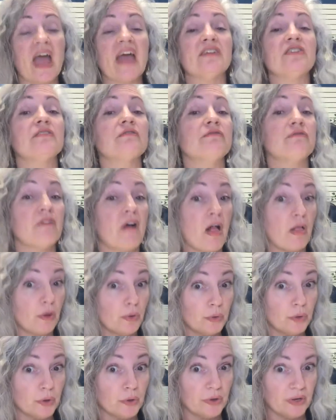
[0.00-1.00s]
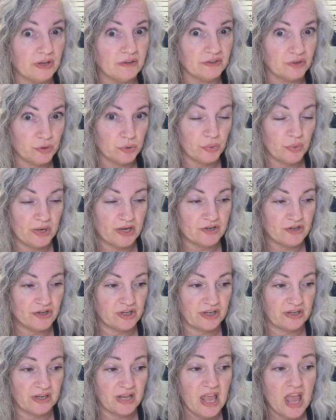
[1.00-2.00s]
and to follow your
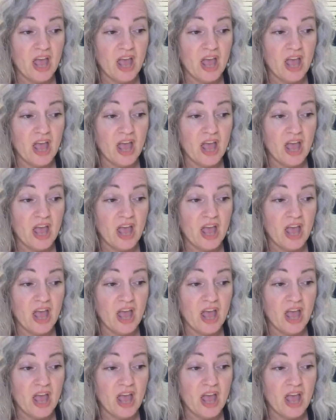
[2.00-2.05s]
intuition.